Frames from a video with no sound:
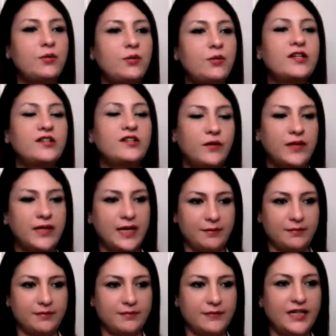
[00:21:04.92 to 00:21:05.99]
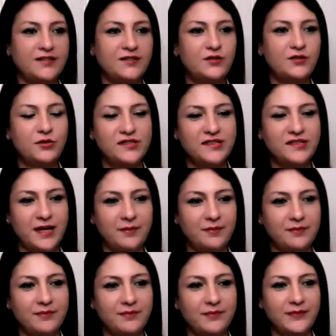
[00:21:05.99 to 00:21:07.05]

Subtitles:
that works for them, that suits them.